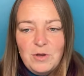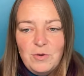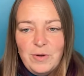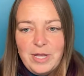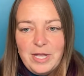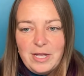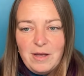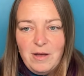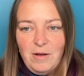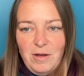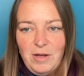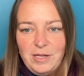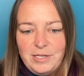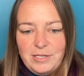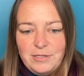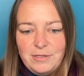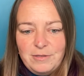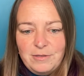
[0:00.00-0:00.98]
going
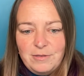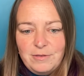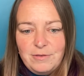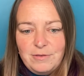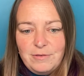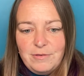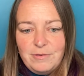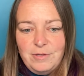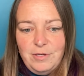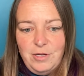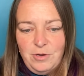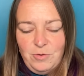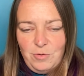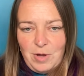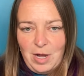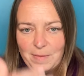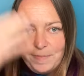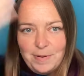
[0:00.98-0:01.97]
on, you
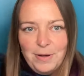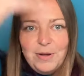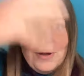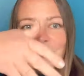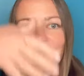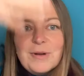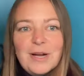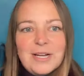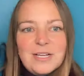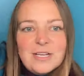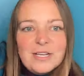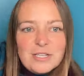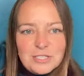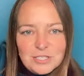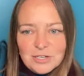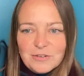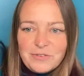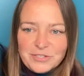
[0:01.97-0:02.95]
know, upright
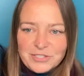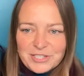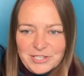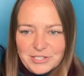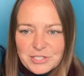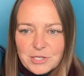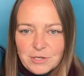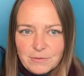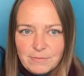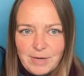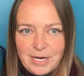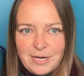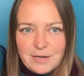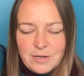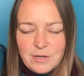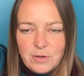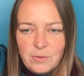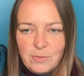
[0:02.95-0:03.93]
surfaces,
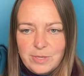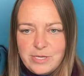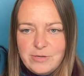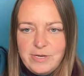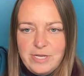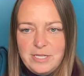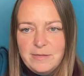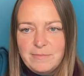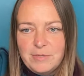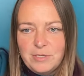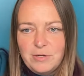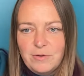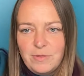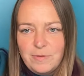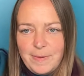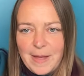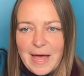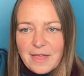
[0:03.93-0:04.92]
right? When you need them to go
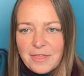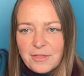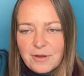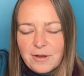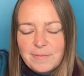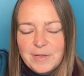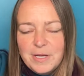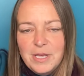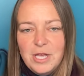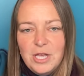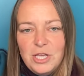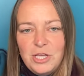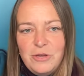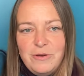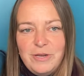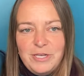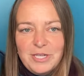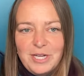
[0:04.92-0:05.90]
to the bathroom,
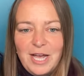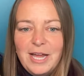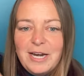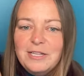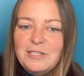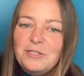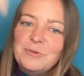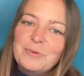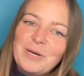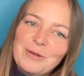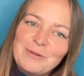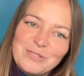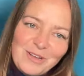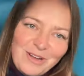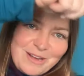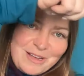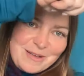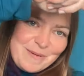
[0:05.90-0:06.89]
you need to kind of do what I was
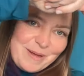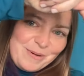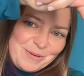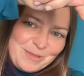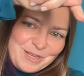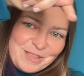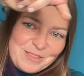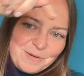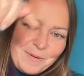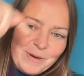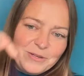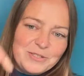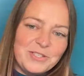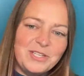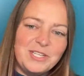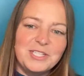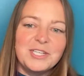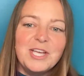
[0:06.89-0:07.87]
talking about with the other
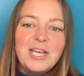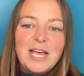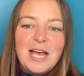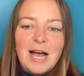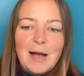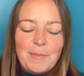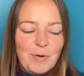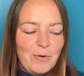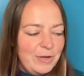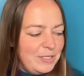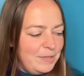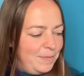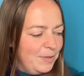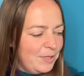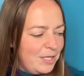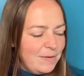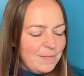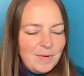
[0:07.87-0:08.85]
person is I'm going to
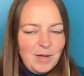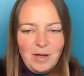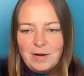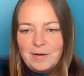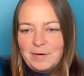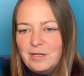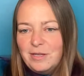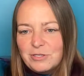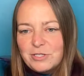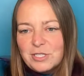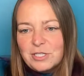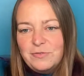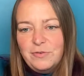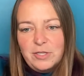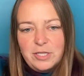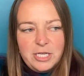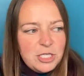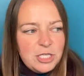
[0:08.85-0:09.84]
put them on their
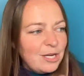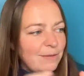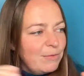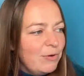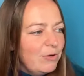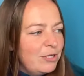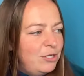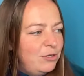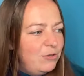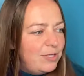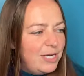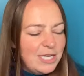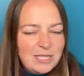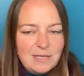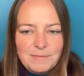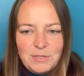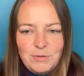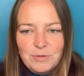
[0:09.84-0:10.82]
6-foot leash. I'm going to
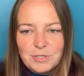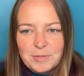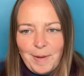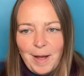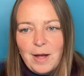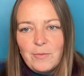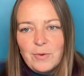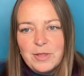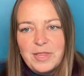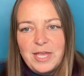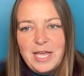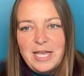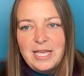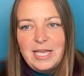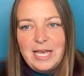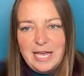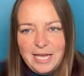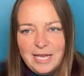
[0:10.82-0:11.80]
take them to a spot where they
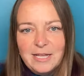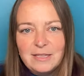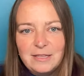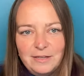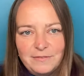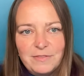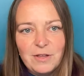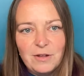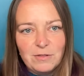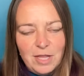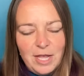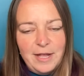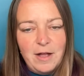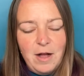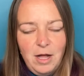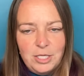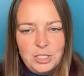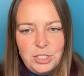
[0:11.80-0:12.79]
can't lift their leg
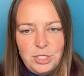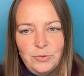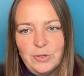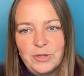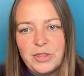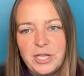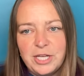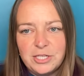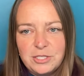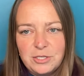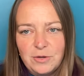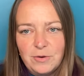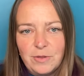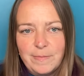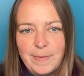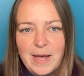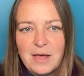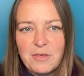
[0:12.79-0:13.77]
onto a thing to go
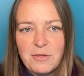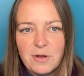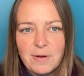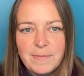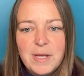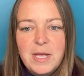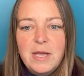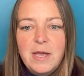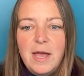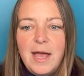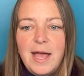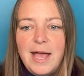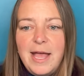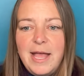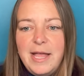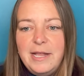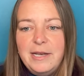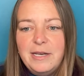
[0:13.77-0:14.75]
to the bathroom
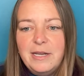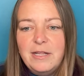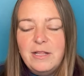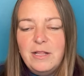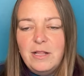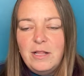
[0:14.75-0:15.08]
and